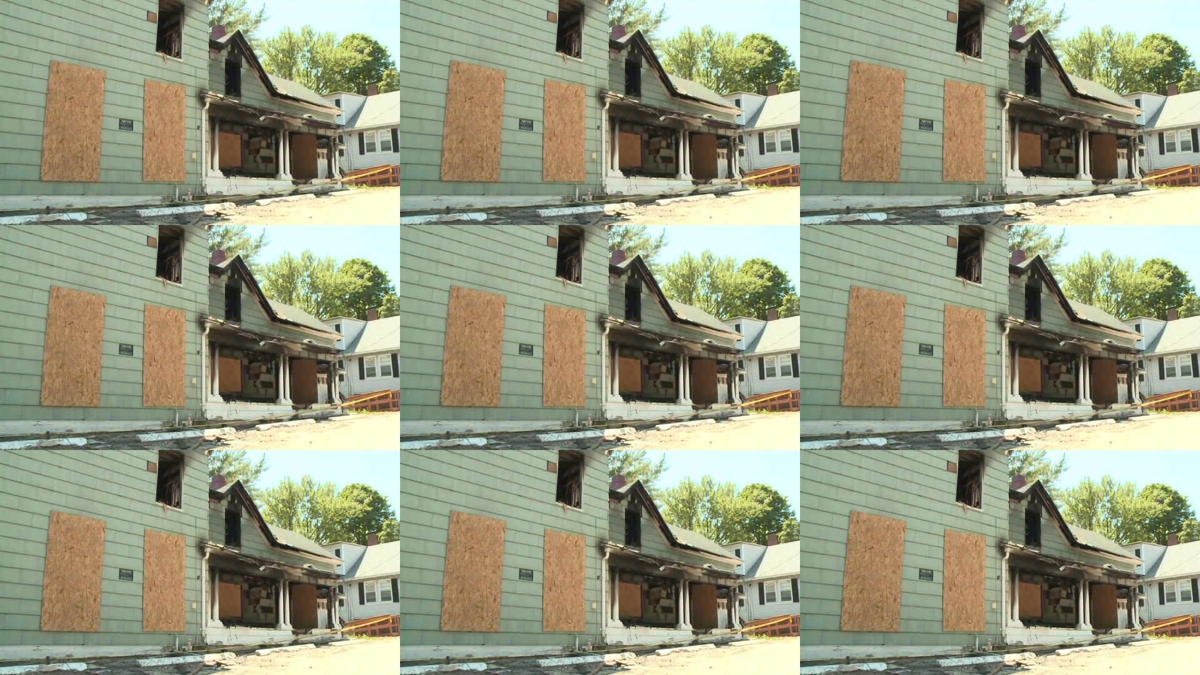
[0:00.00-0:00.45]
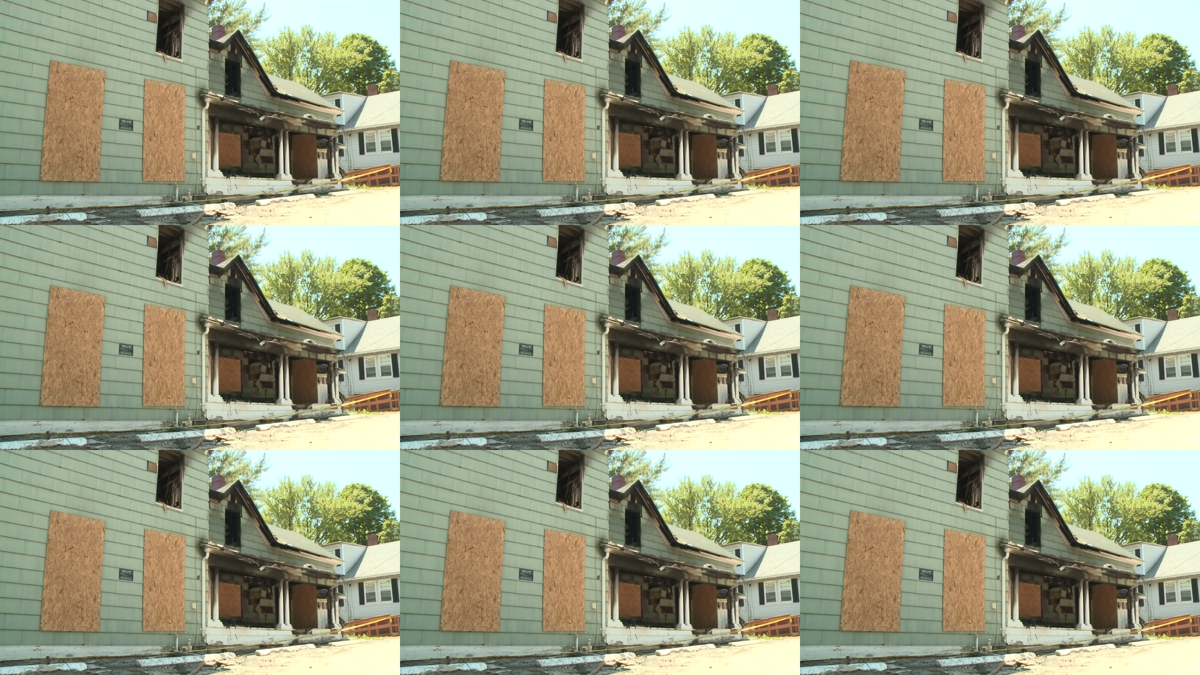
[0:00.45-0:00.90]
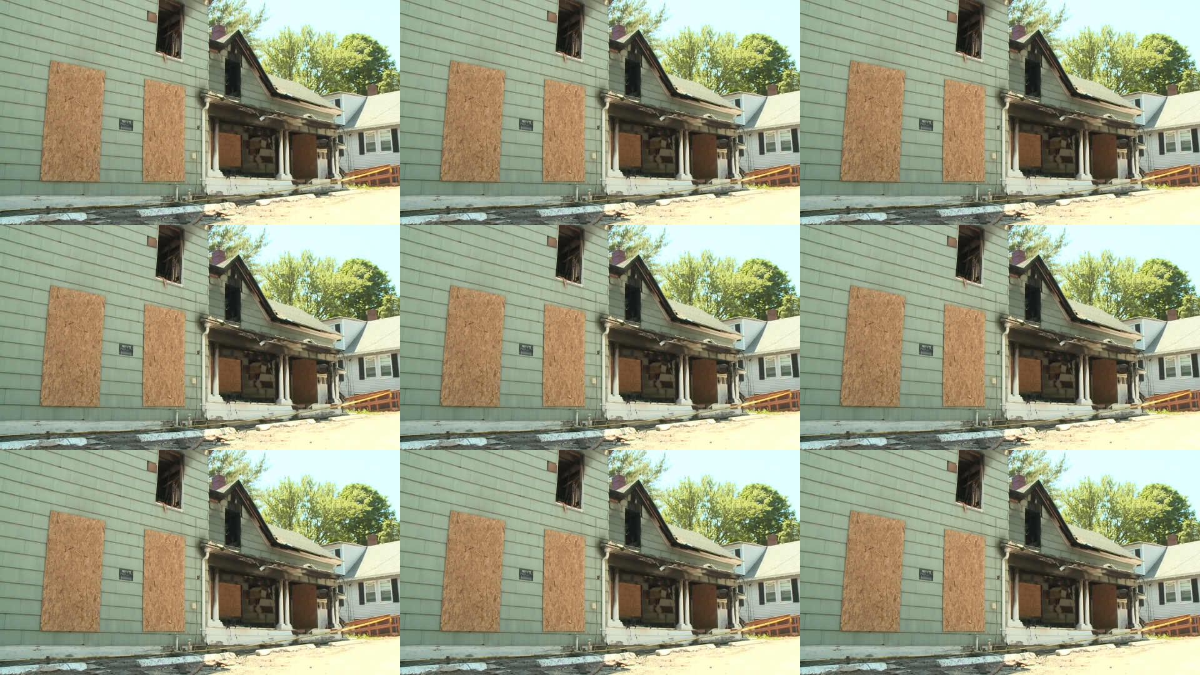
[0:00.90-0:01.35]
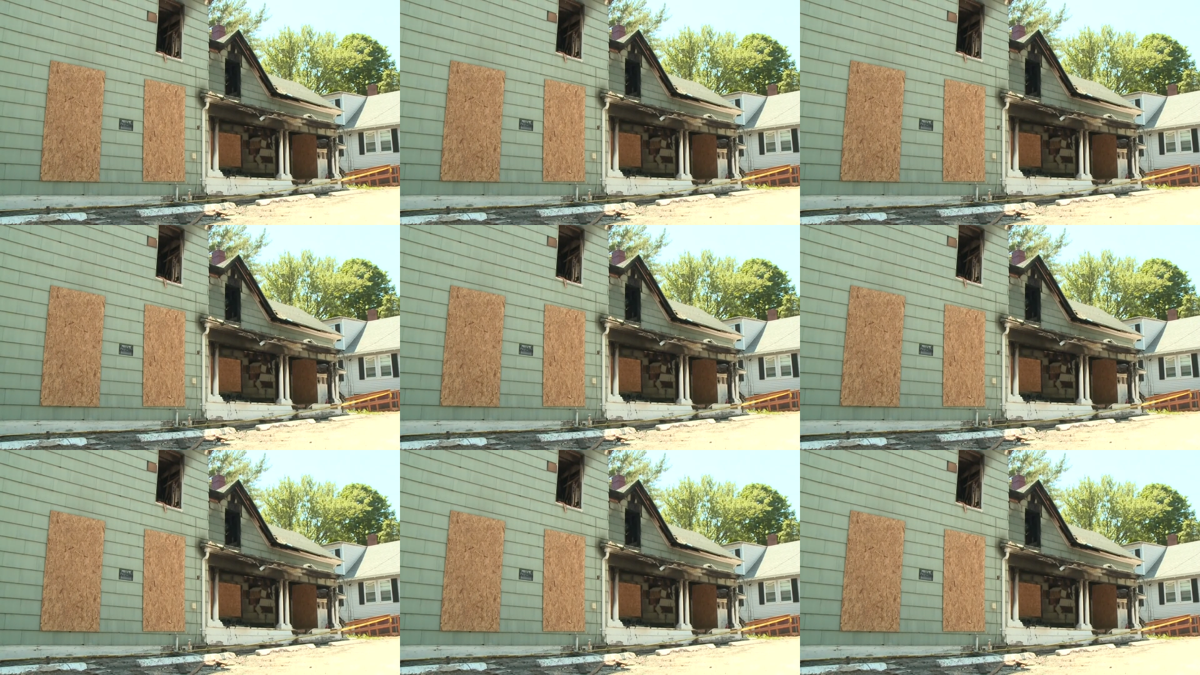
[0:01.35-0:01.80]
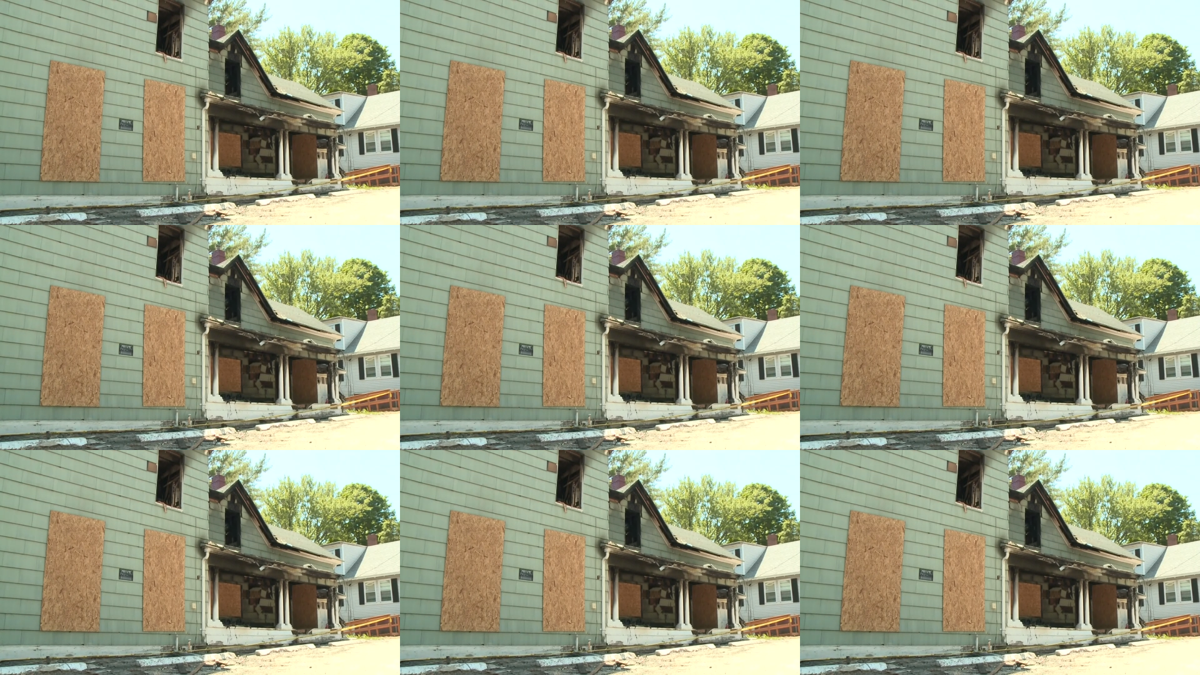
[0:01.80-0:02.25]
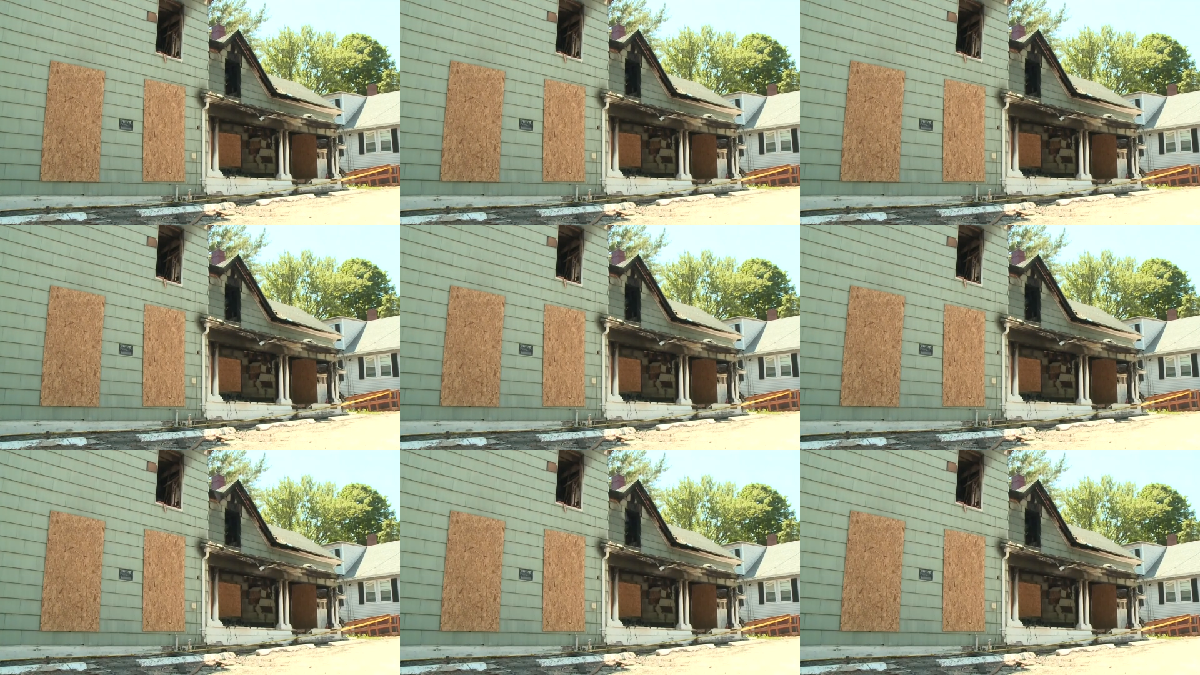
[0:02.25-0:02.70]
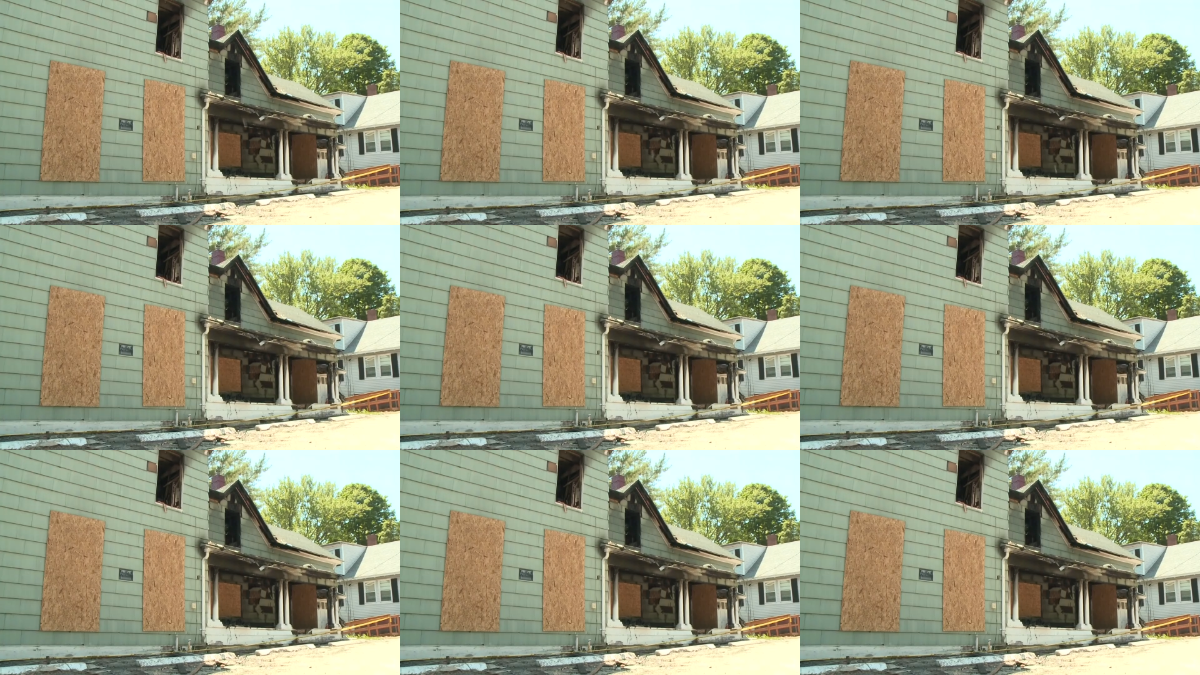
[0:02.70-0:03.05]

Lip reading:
No face is visible, so there are no lips to read.